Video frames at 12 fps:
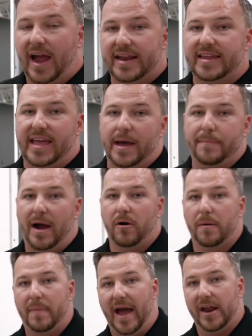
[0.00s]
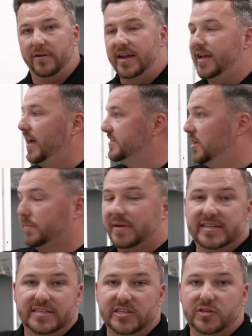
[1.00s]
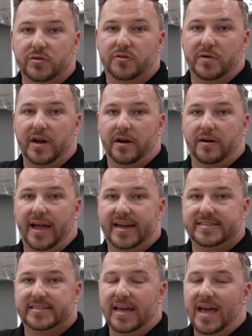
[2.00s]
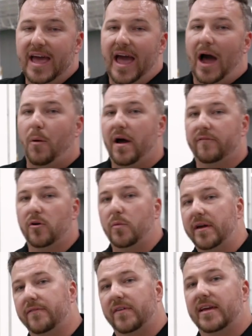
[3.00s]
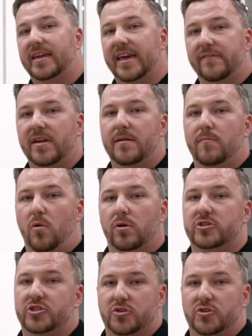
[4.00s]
90 amp hour battery as our BC2 300X. However, we've given more